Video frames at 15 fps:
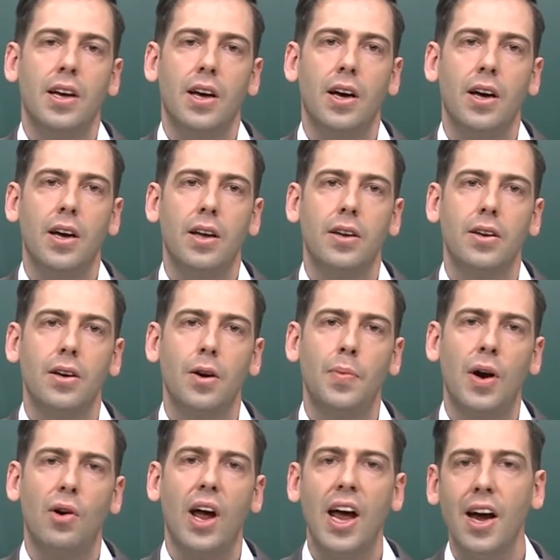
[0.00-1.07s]
And
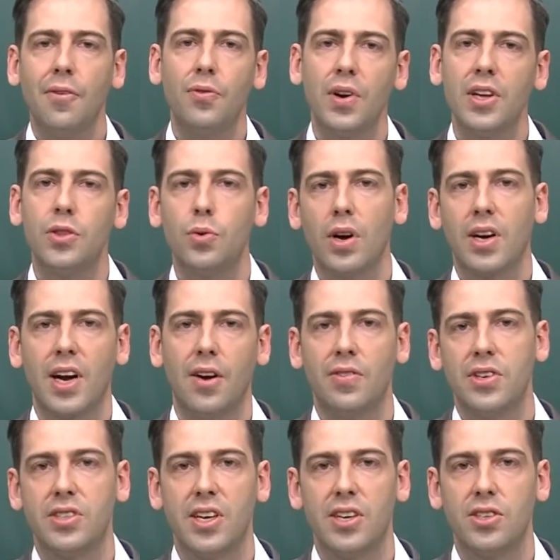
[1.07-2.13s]
about halfway through our
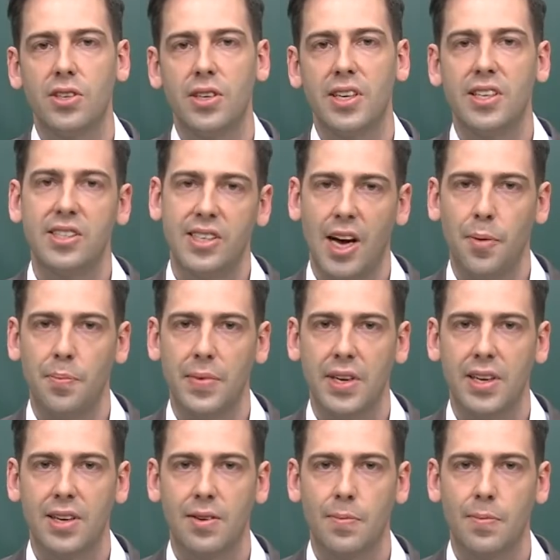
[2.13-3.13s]
conversation, he stopped me.